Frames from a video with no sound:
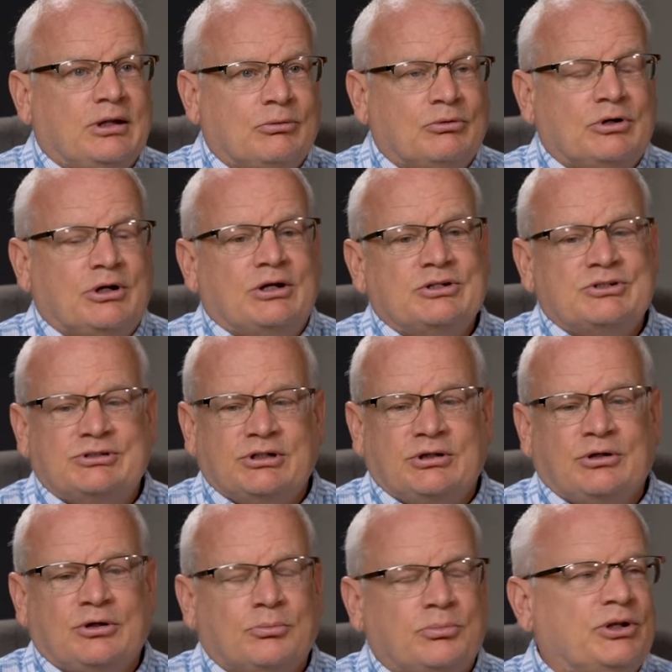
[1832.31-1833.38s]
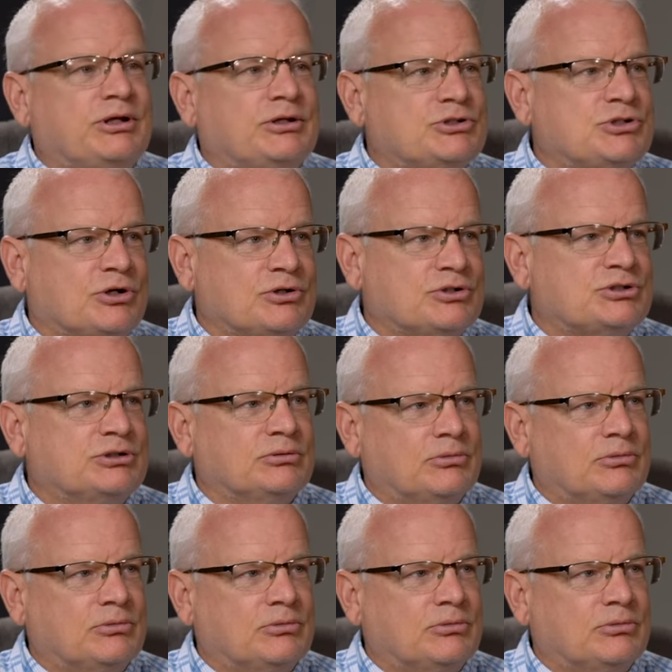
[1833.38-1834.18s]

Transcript: that we're not just sitting here playing church and